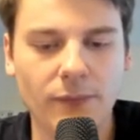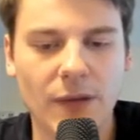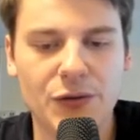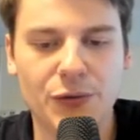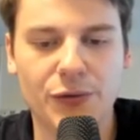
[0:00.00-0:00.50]

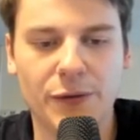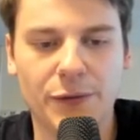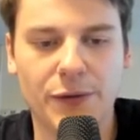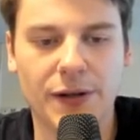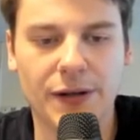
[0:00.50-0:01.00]
sort
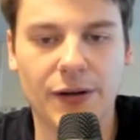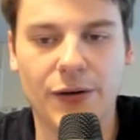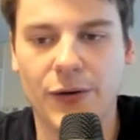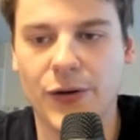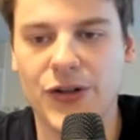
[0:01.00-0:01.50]
of uh,
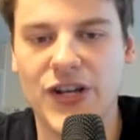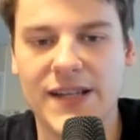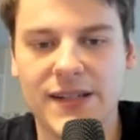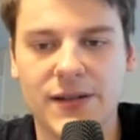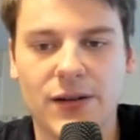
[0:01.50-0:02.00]
good
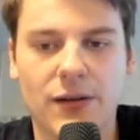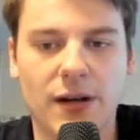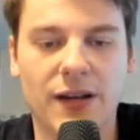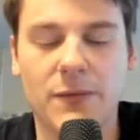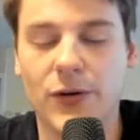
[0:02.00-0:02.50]
chances, uh,
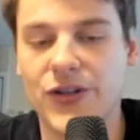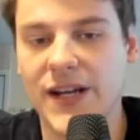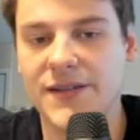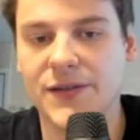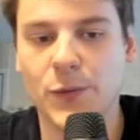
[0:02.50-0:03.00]
give me good
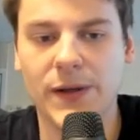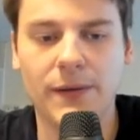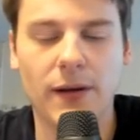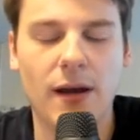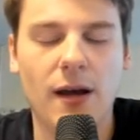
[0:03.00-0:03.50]
chances to win.
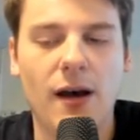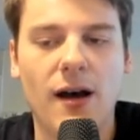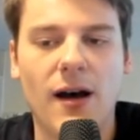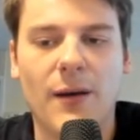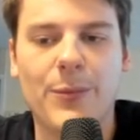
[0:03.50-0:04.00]

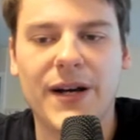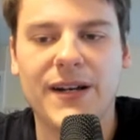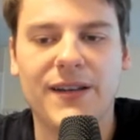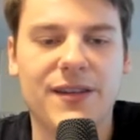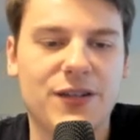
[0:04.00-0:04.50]
But
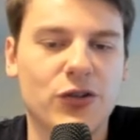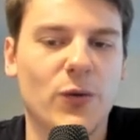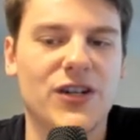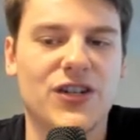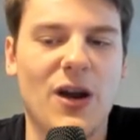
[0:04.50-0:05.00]
in this
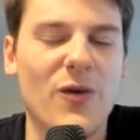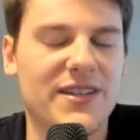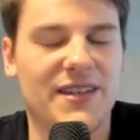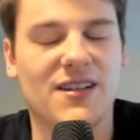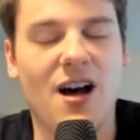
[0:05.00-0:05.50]
situation, I
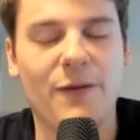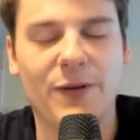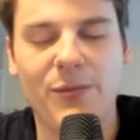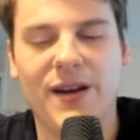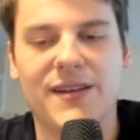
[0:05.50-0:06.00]
wasn't as
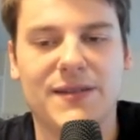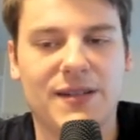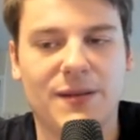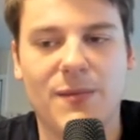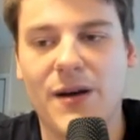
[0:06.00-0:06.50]
confident because
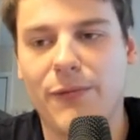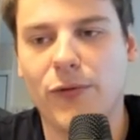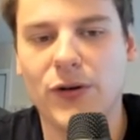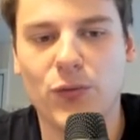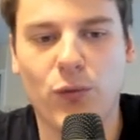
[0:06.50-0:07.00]
uh, my
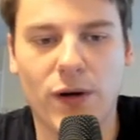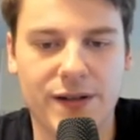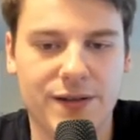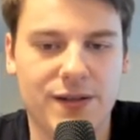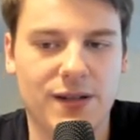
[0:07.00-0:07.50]
opponent
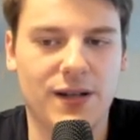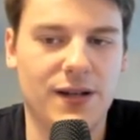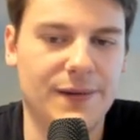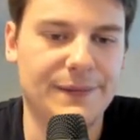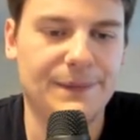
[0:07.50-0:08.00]
was,
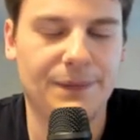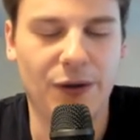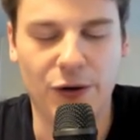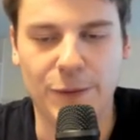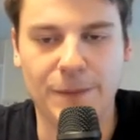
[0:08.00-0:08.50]
uh,
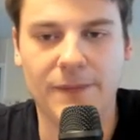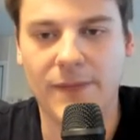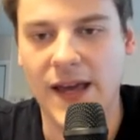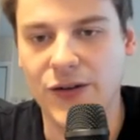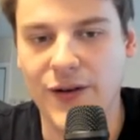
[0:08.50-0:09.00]
you know,
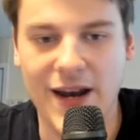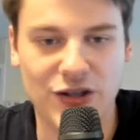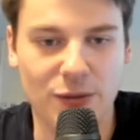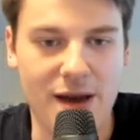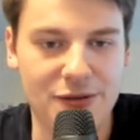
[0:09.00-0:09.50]
an
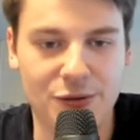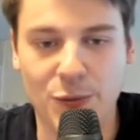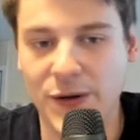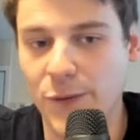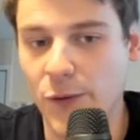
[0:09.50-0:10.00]
international master,
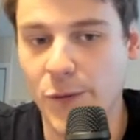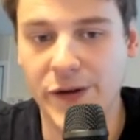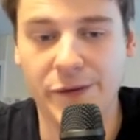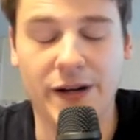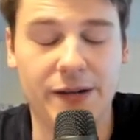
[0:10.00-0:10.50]

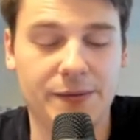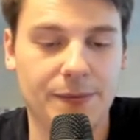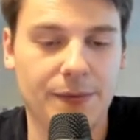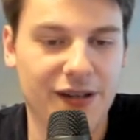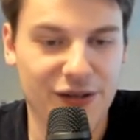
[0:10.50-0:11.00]
2445,
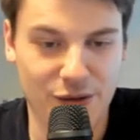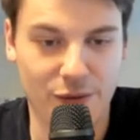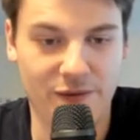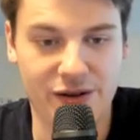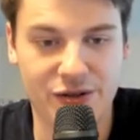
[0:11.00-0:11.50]
so
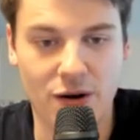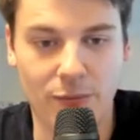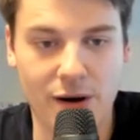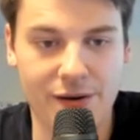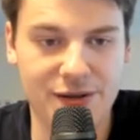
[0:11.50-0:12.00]
a very strong
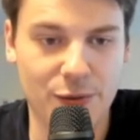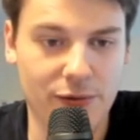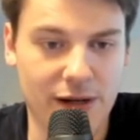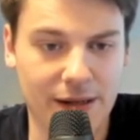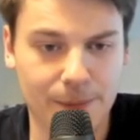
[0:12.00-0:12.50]
player in his own
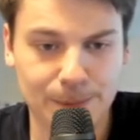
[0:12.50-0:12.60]
right.